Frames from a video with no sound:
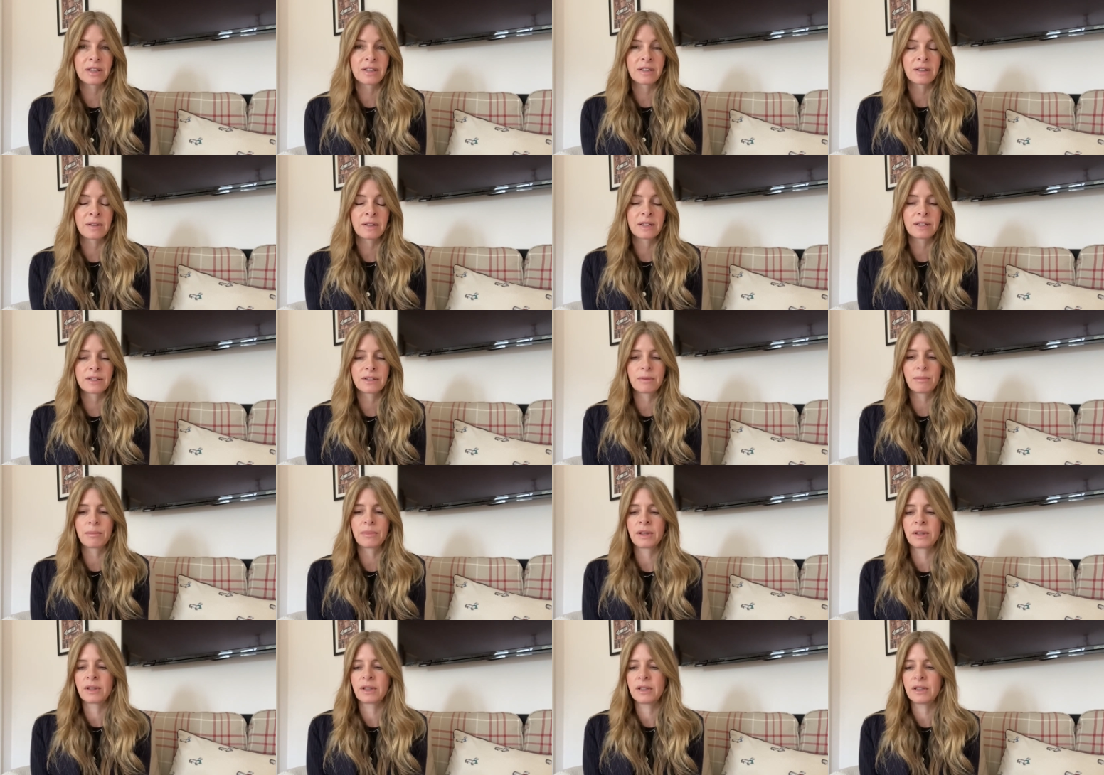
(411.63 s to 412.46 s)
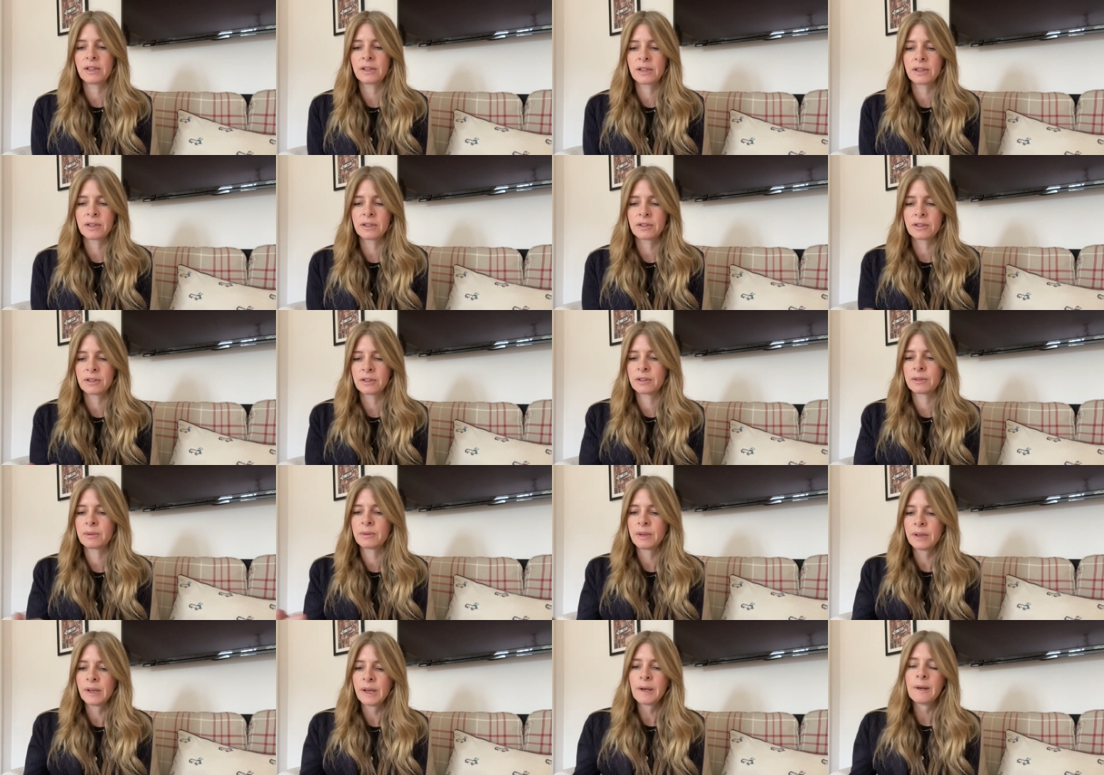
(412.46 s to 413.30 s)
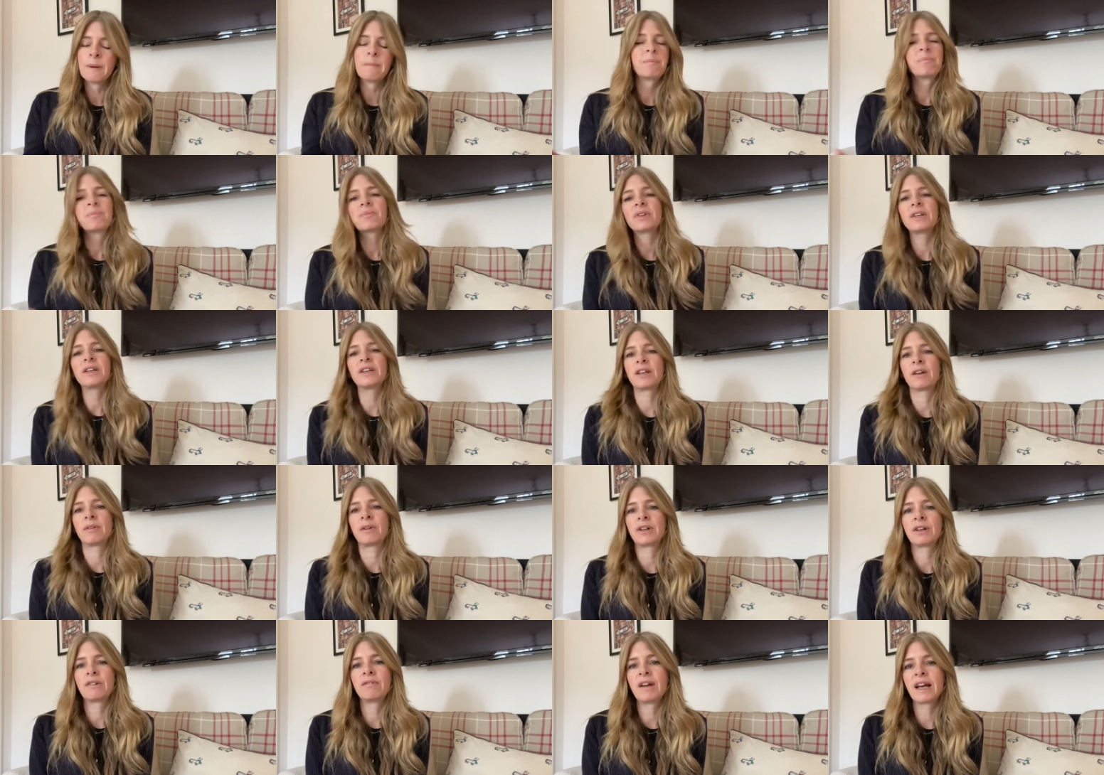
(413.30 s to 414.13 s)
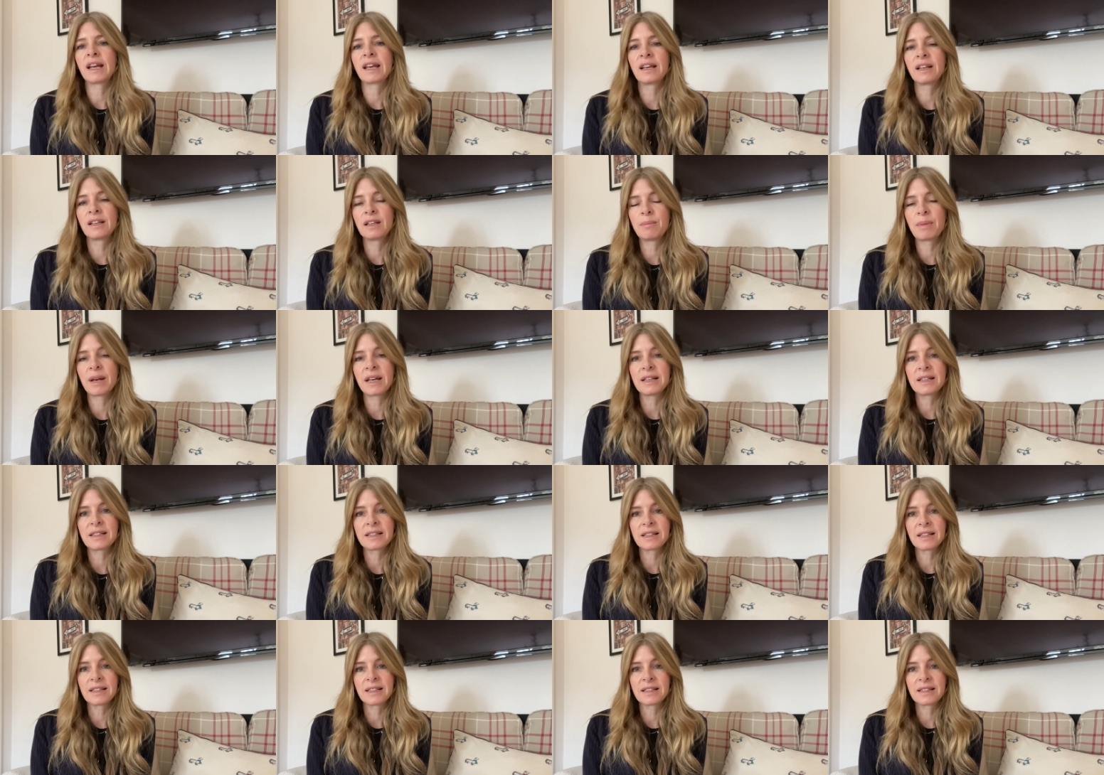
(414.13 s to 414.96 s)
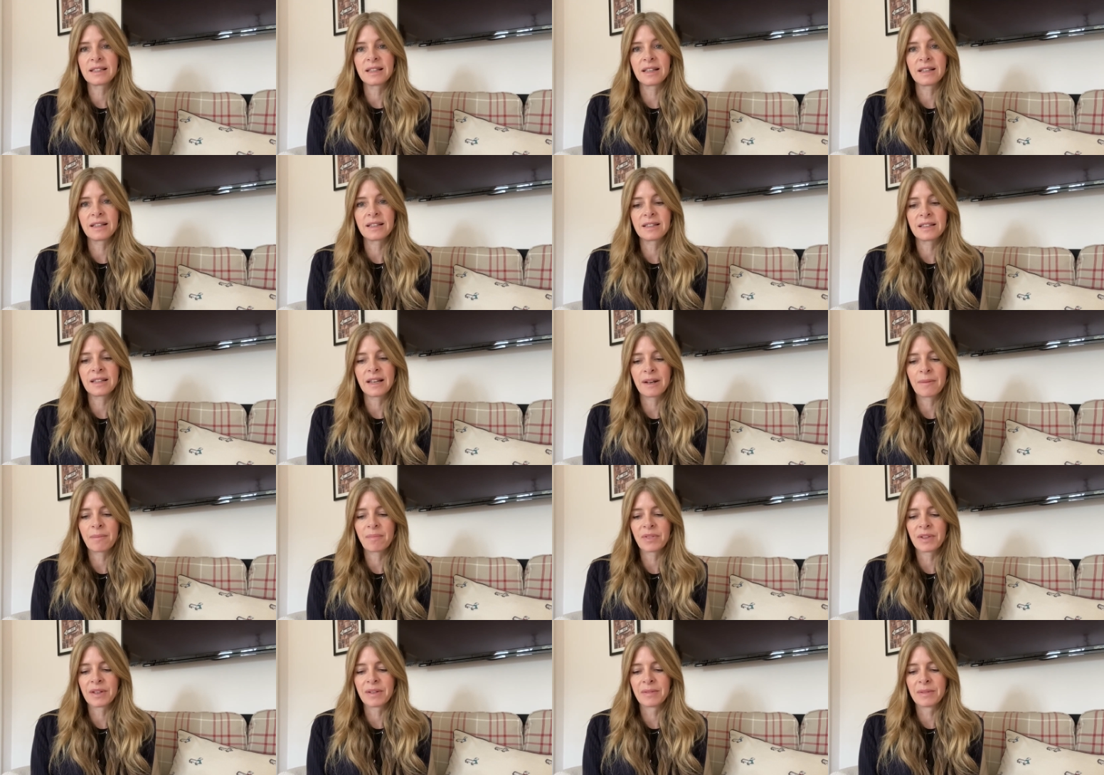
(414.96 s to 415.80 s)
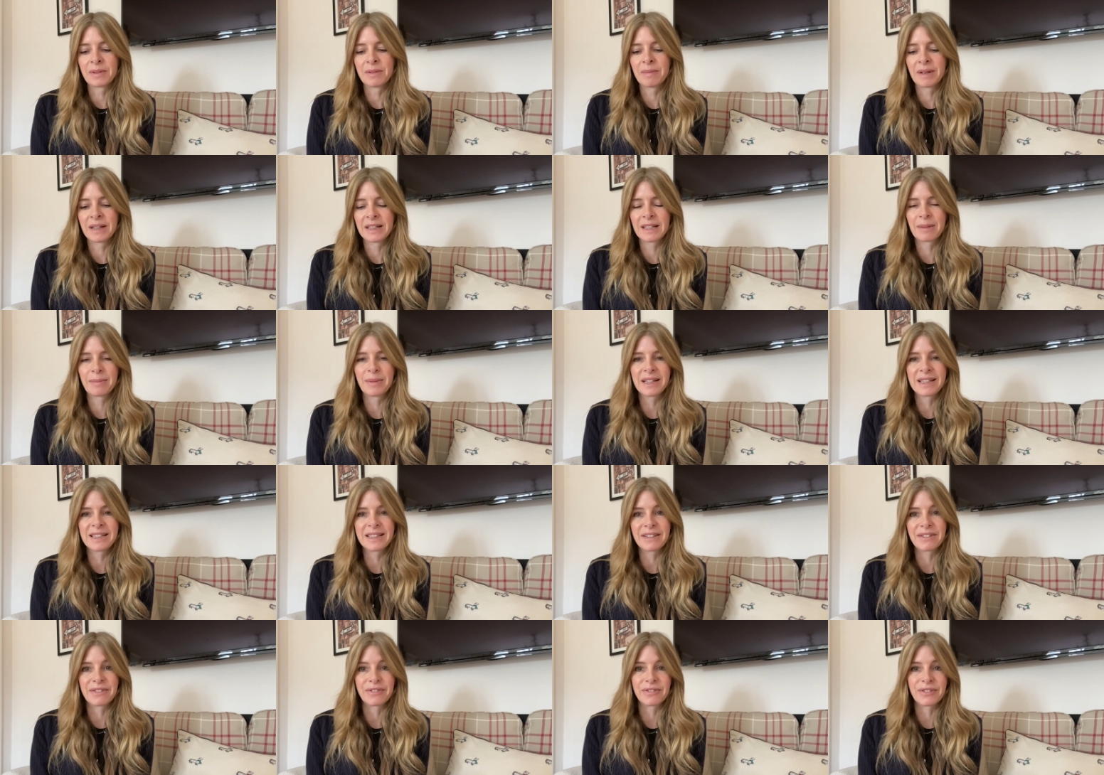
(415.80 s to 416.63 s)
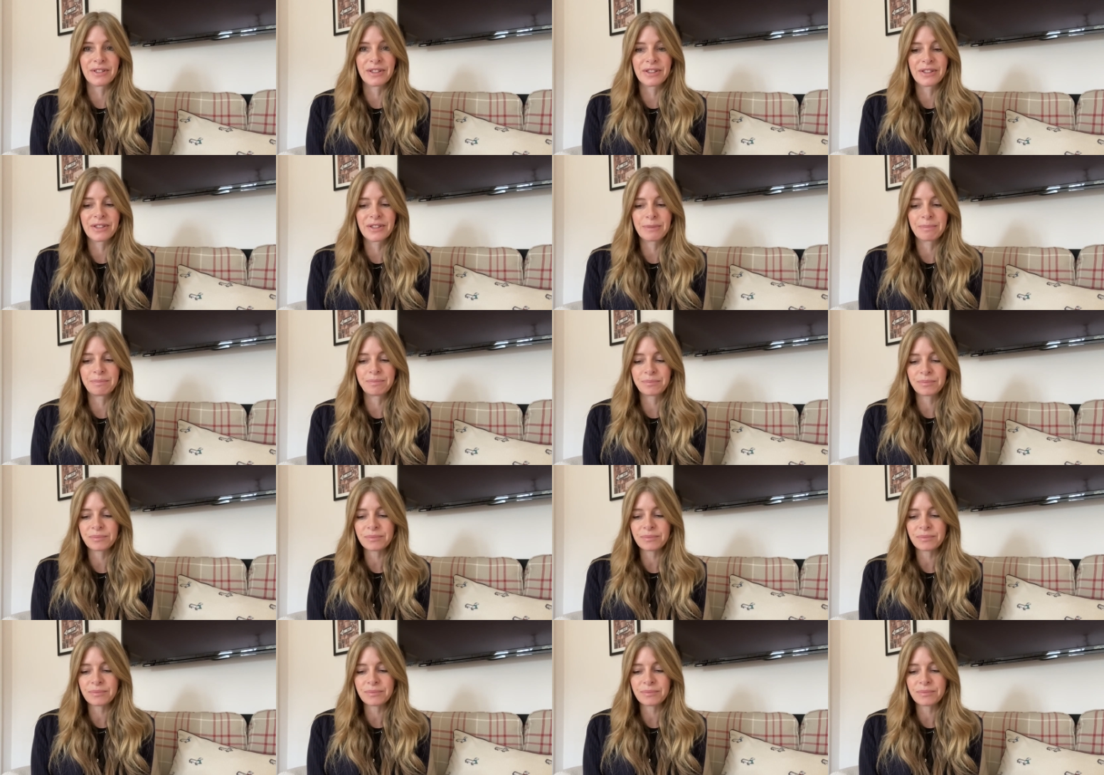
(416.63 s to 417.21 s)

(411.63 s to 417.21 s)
So it's something that you can do, on a regular basis that will make a big difference.